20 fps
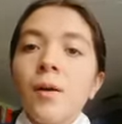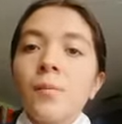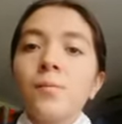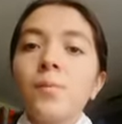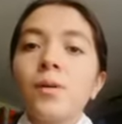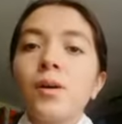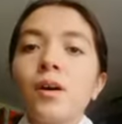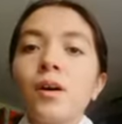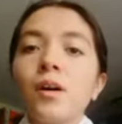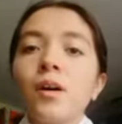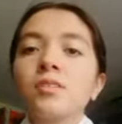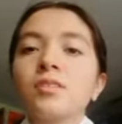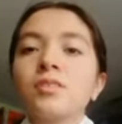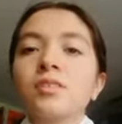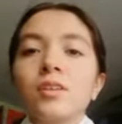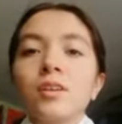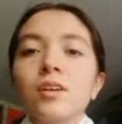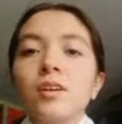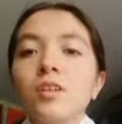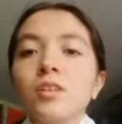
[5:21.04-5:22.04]
But
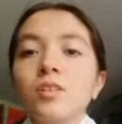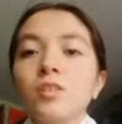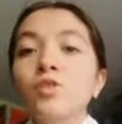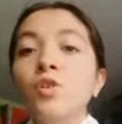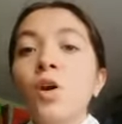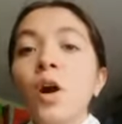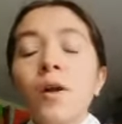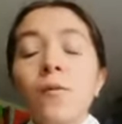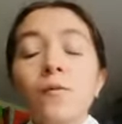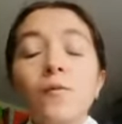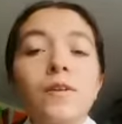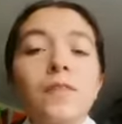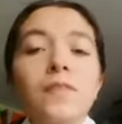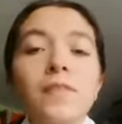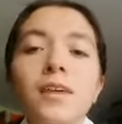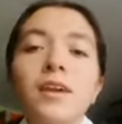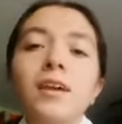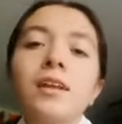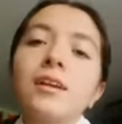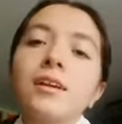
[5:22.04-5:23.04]
not
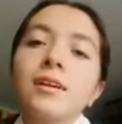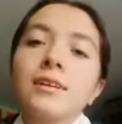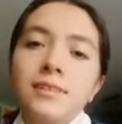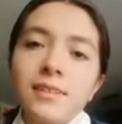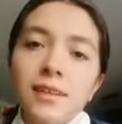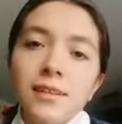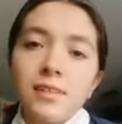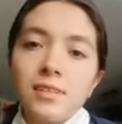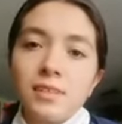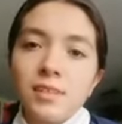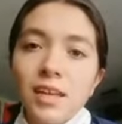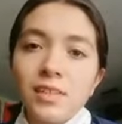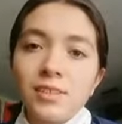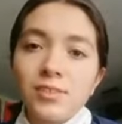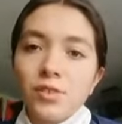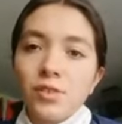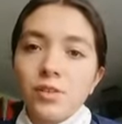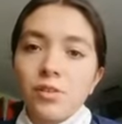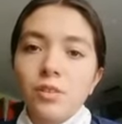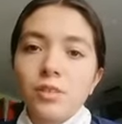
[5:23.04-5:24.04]
everything is a
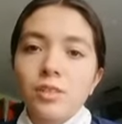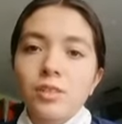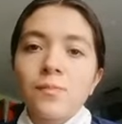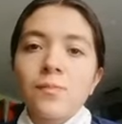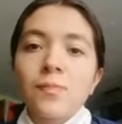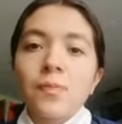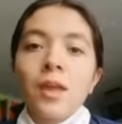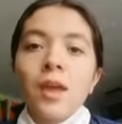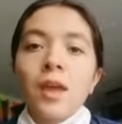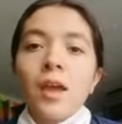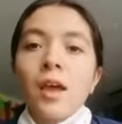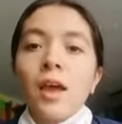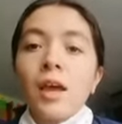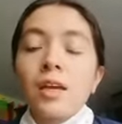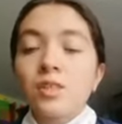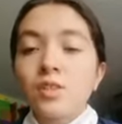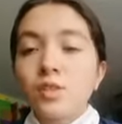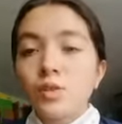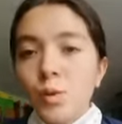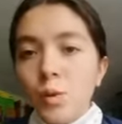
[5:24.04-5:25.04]
disaster.
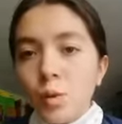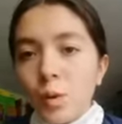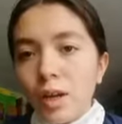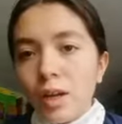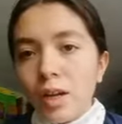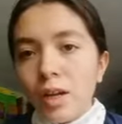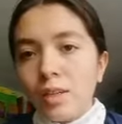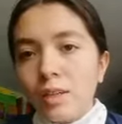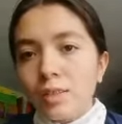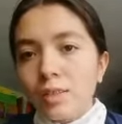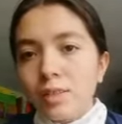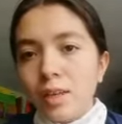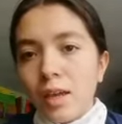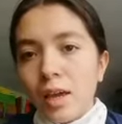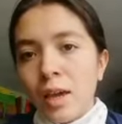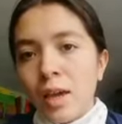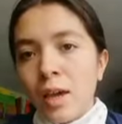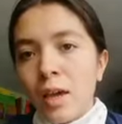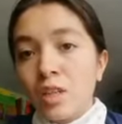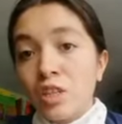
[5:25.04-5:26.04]
Studies
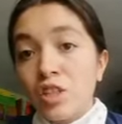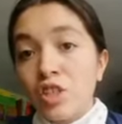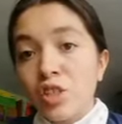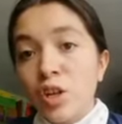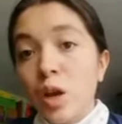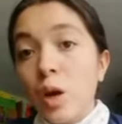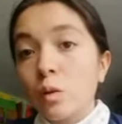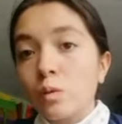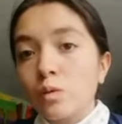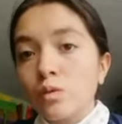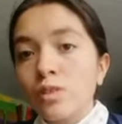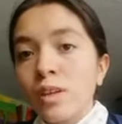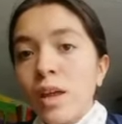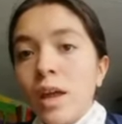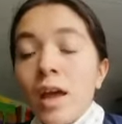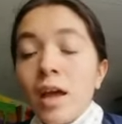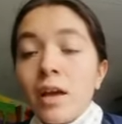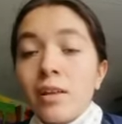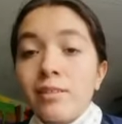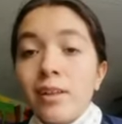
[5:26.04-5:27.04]
shows
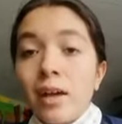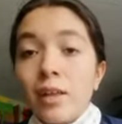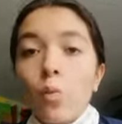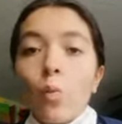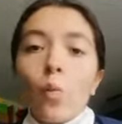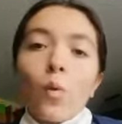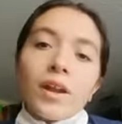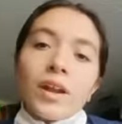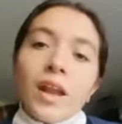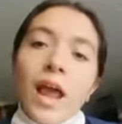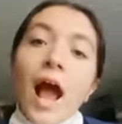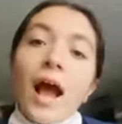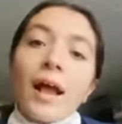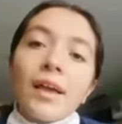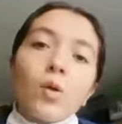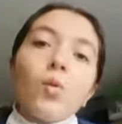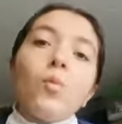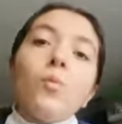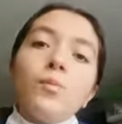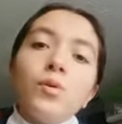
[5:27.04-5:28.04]
that when a
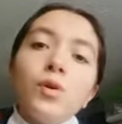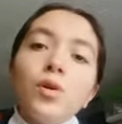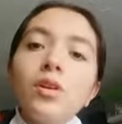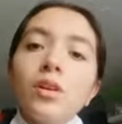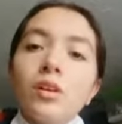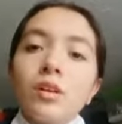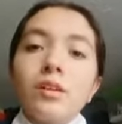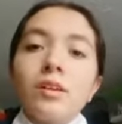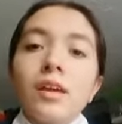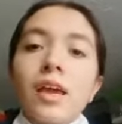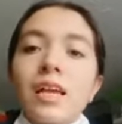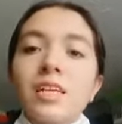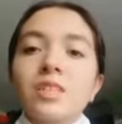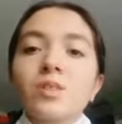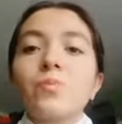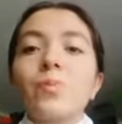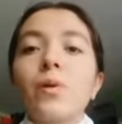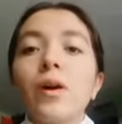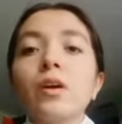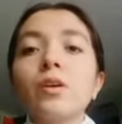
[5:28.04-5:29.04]
community
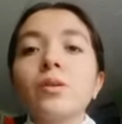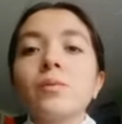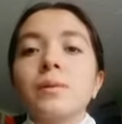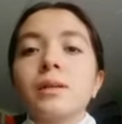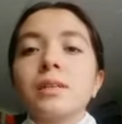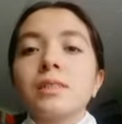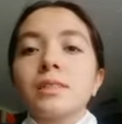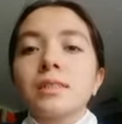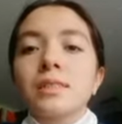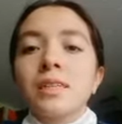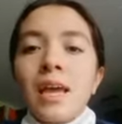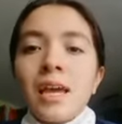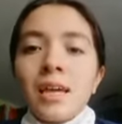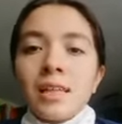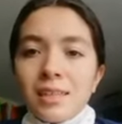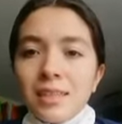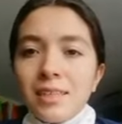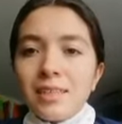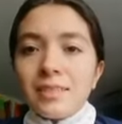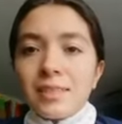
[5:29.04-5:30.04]
experiments
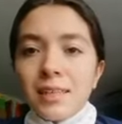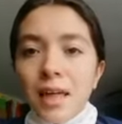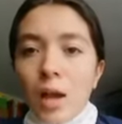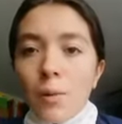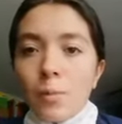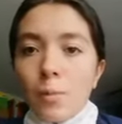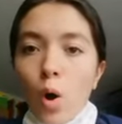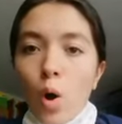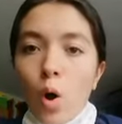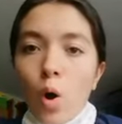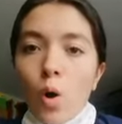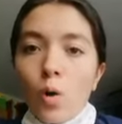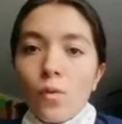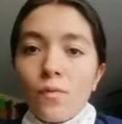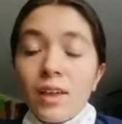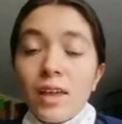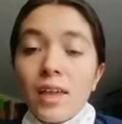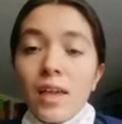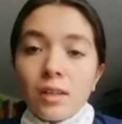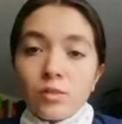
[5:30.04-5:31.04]
this type of
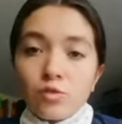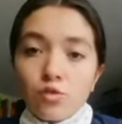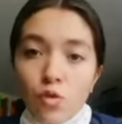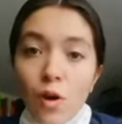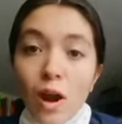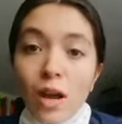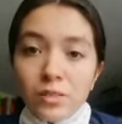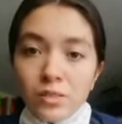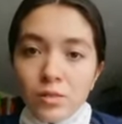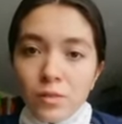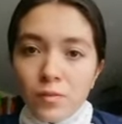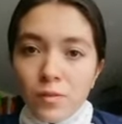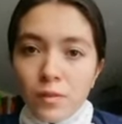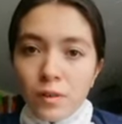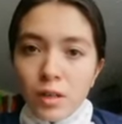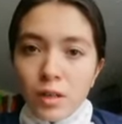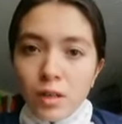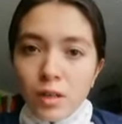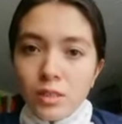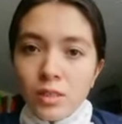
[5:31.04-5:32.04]

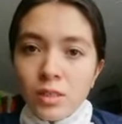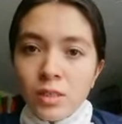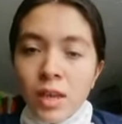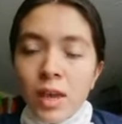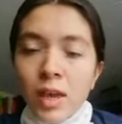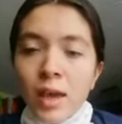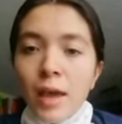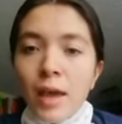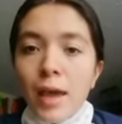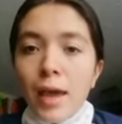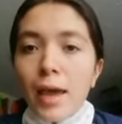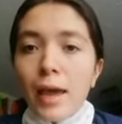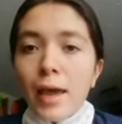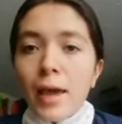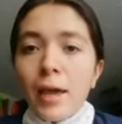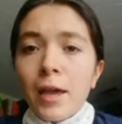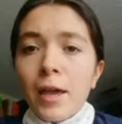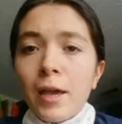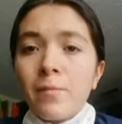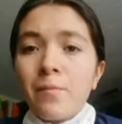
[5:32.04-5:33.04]
catastrophes,
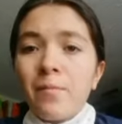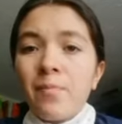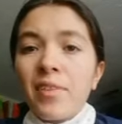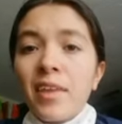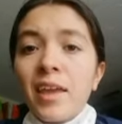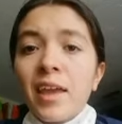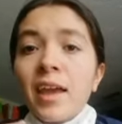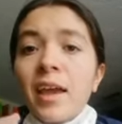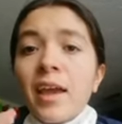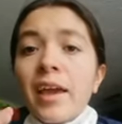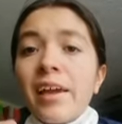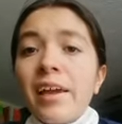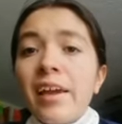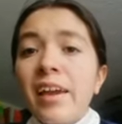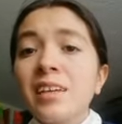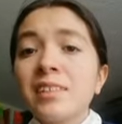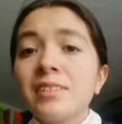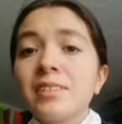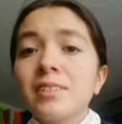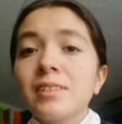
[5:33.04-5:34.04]

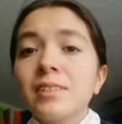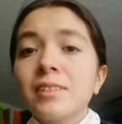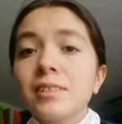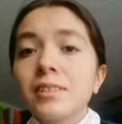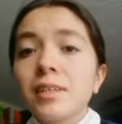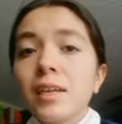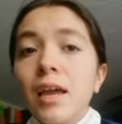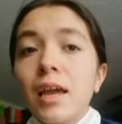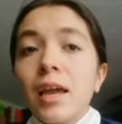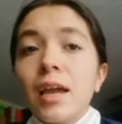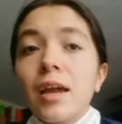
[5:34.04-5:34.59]
its